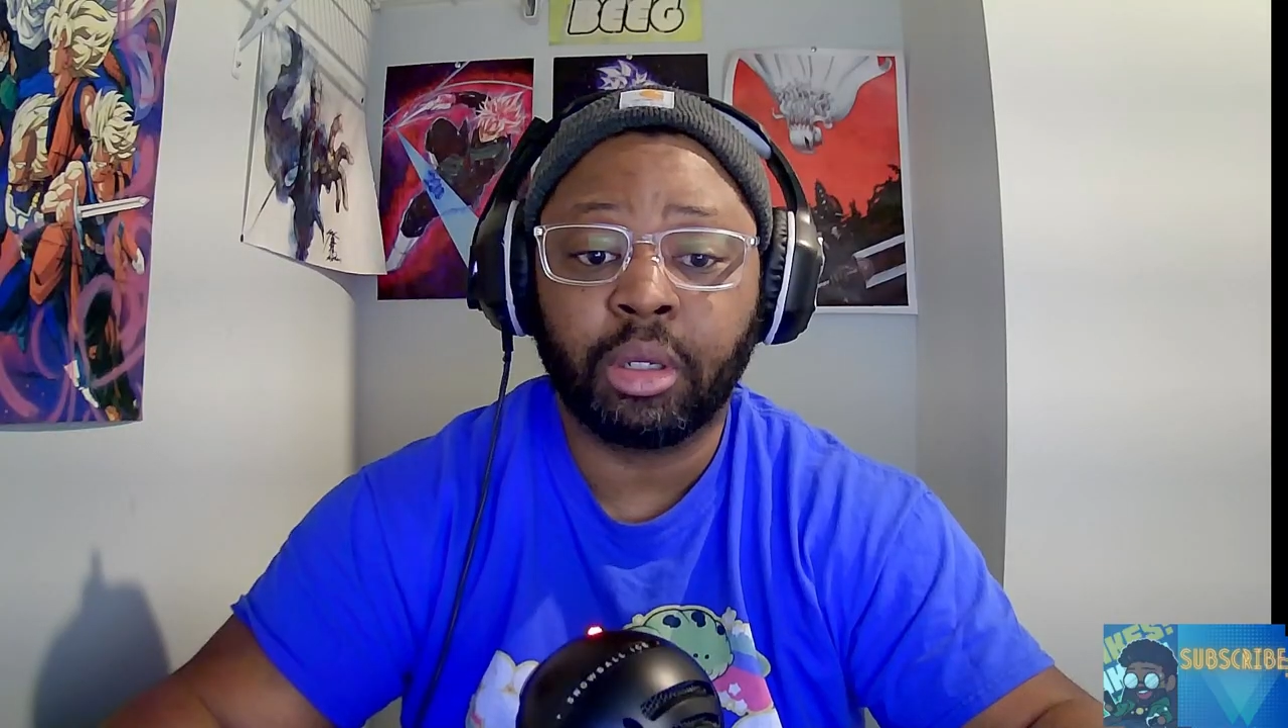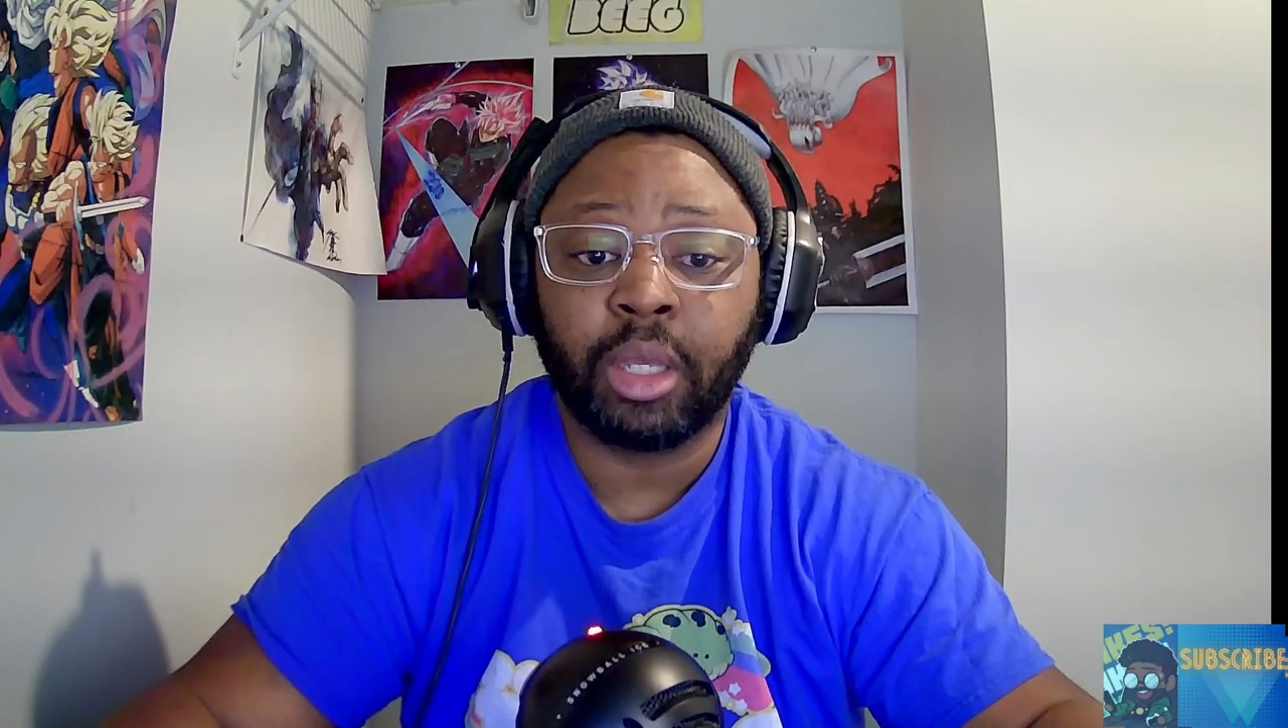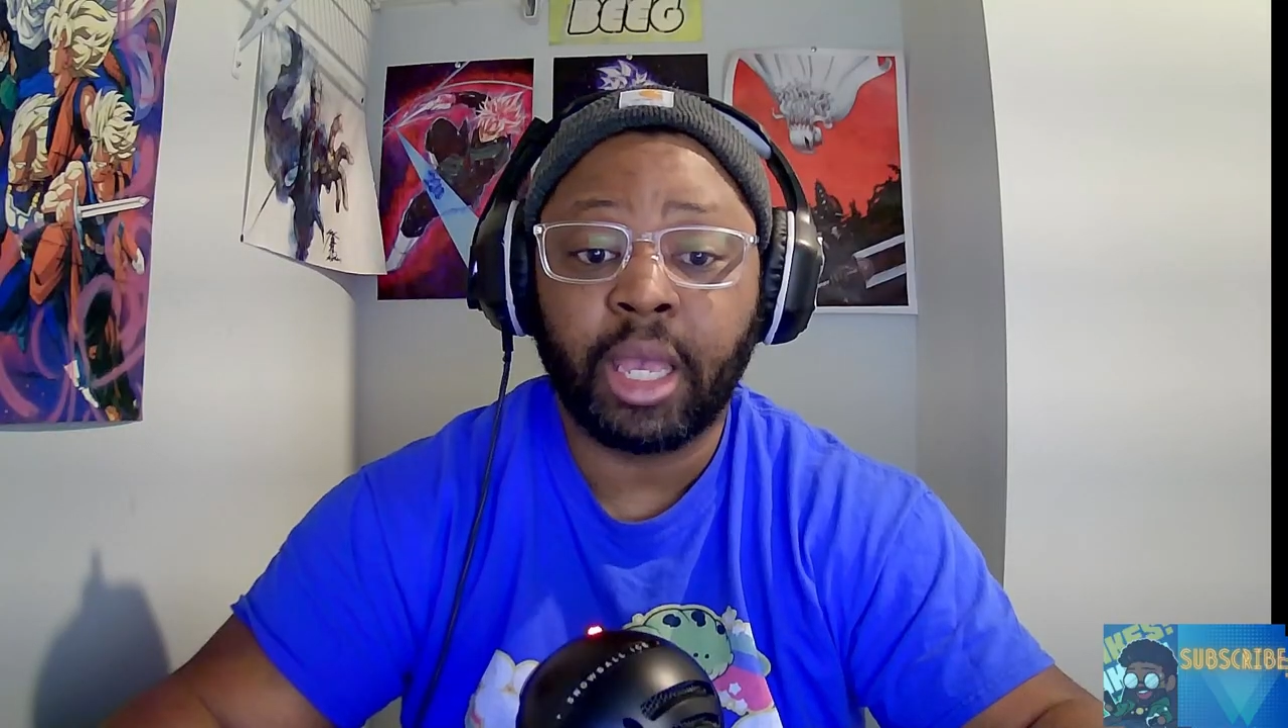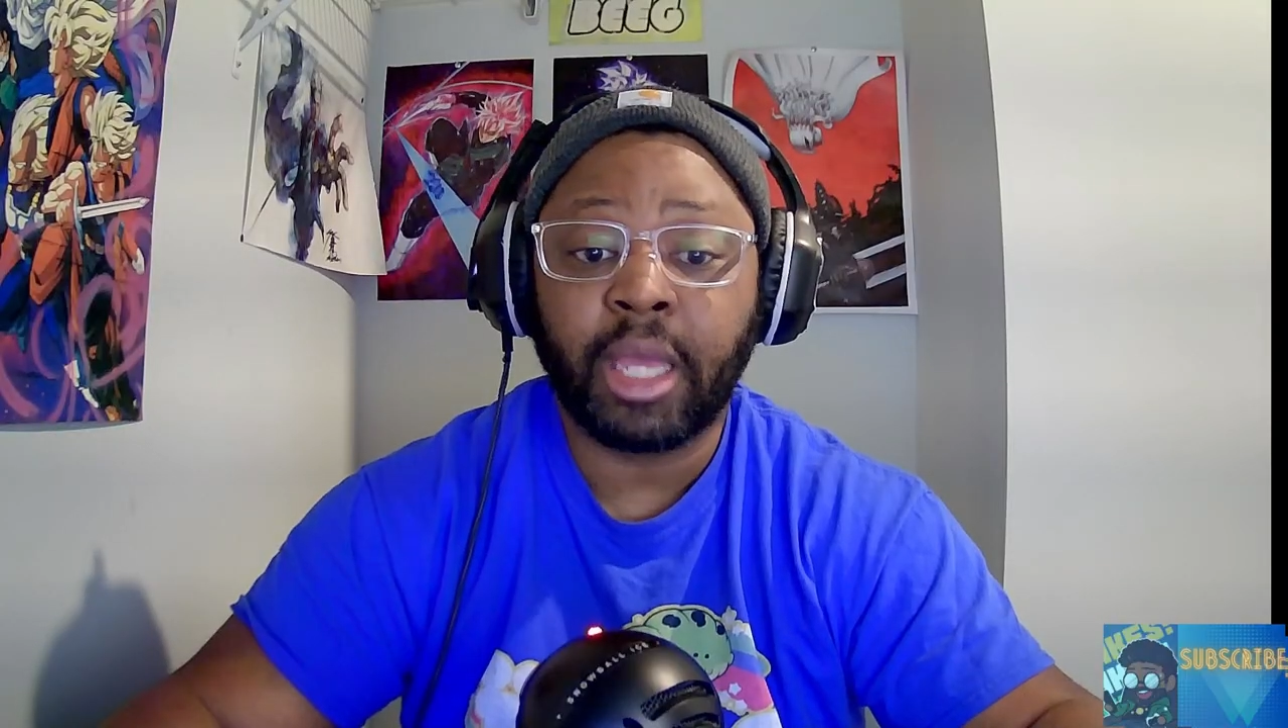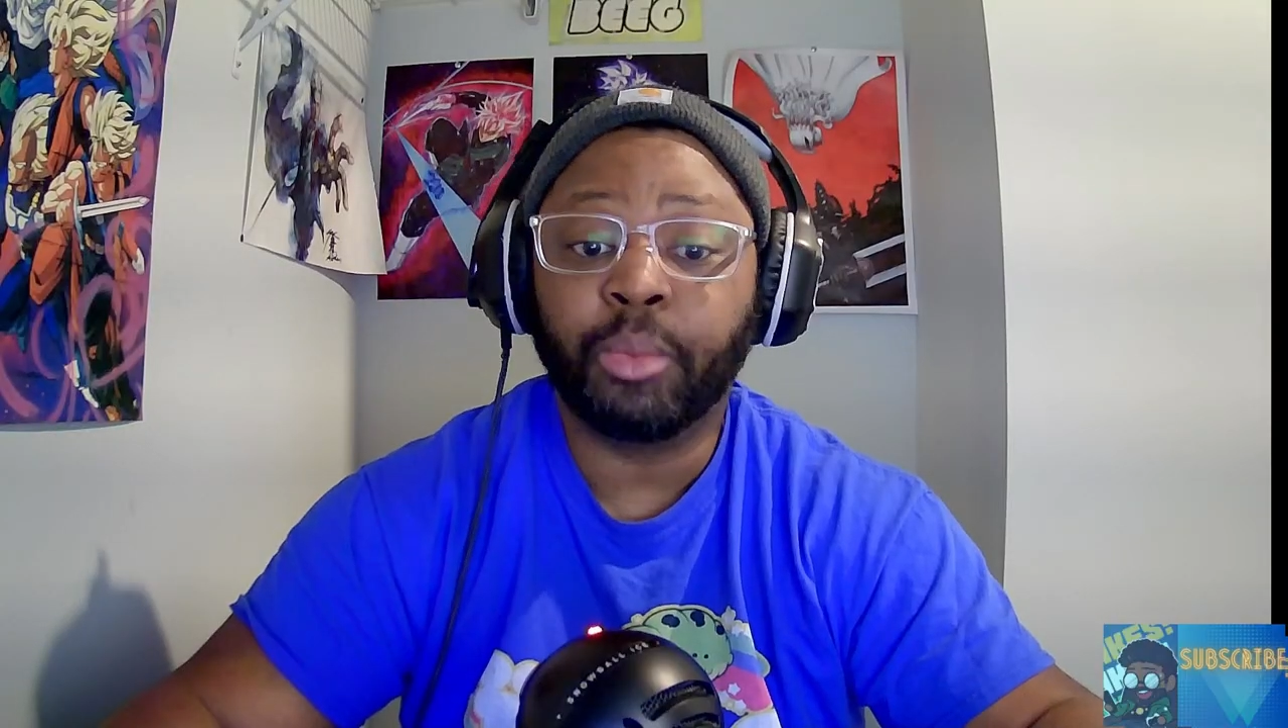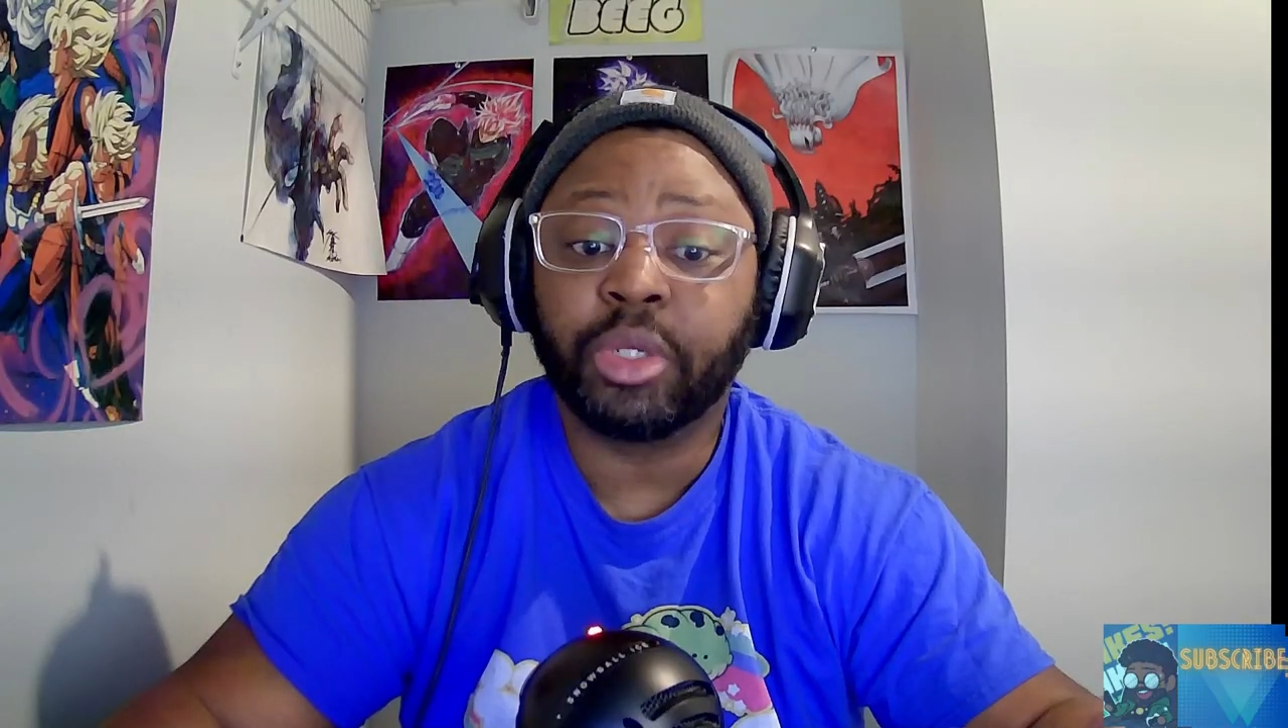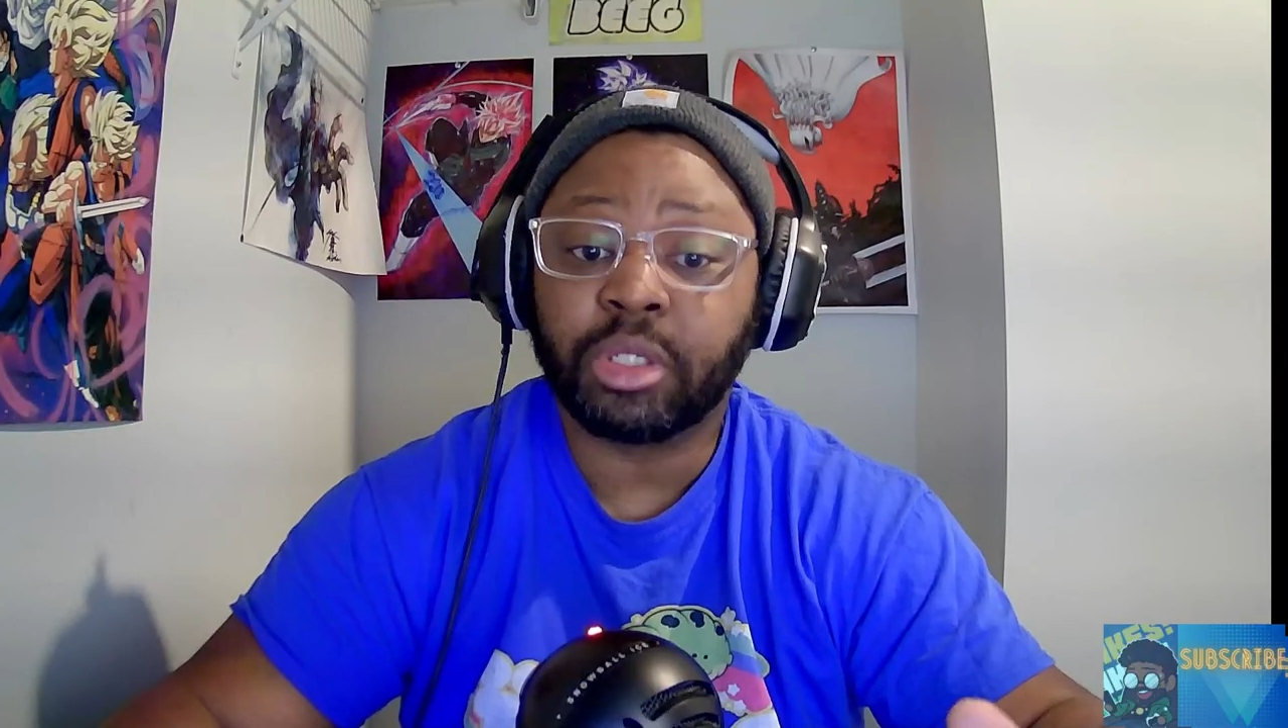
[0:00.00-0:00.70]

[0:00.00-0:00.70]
and it was